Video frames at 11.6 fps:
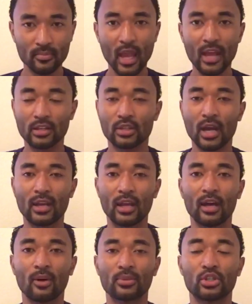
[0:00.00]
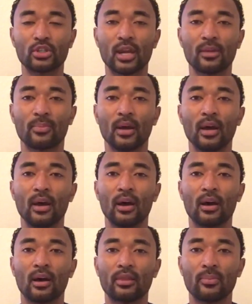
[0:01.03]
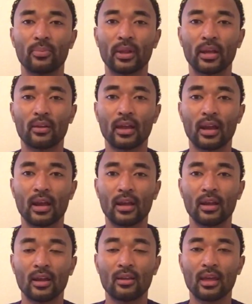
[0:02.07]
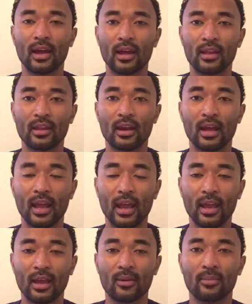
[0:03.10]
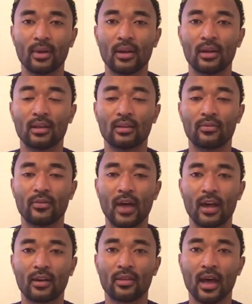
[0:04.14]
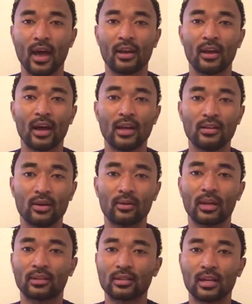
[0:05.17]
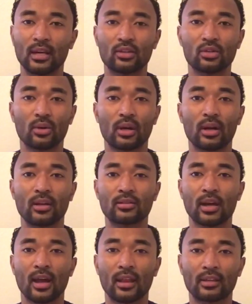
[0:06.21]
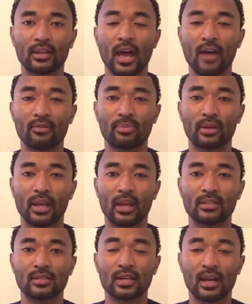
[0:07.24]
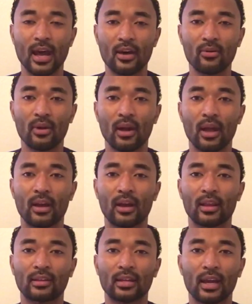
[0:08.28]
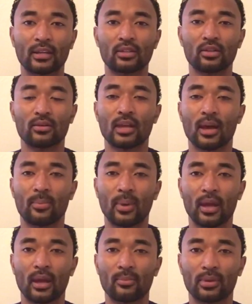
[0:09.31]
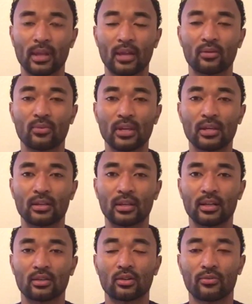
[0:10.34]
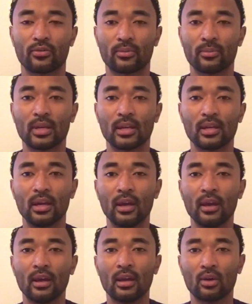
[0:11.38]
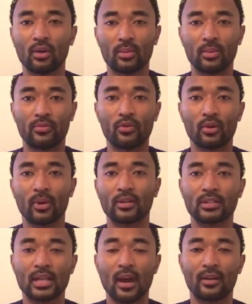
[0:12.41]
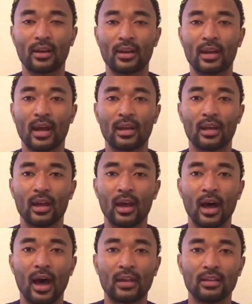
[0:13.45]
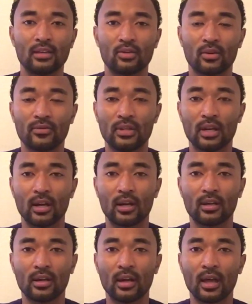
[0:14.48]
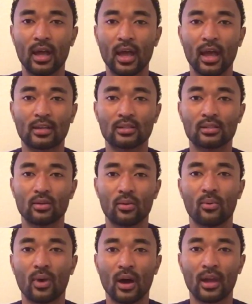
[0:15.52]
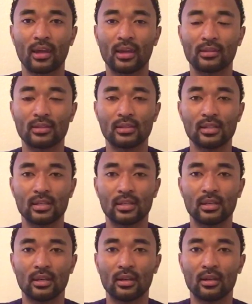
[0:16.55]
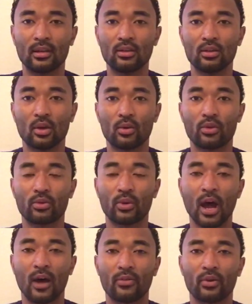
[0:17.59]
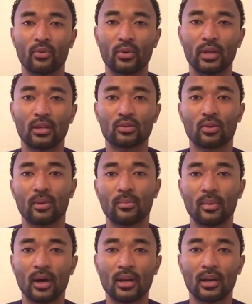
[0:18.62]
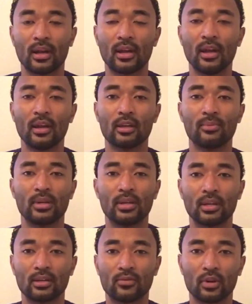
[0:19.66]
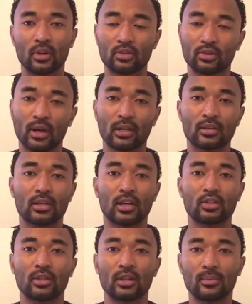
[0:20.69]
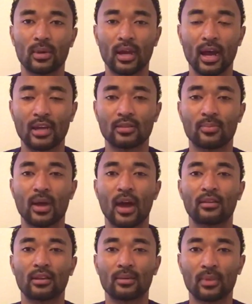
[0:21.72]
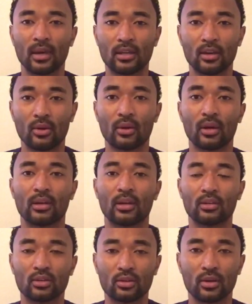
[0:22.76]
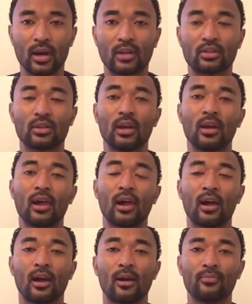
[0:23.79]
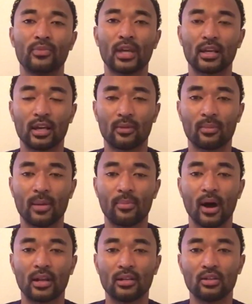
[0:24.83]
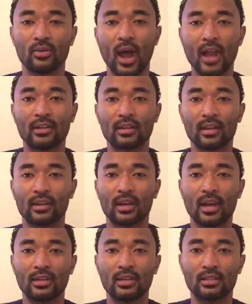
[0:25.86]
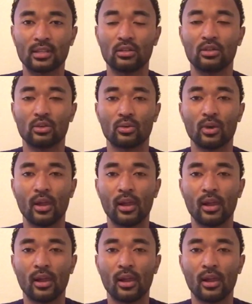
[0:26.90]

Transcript: And it's kind of helped shape the player that I am, in the fact that I don't like to take shortcuts. I like to have a plan set out, and I like to execute that plan weekly. So for me, in order to perform on Saturday night, I need to have done X, Y, and Z, you know, throughout the week. So on Monday, I could be getting for a good training session, get my ice bath, get my yoga, get stretched, take care of my body, do anything that I need to do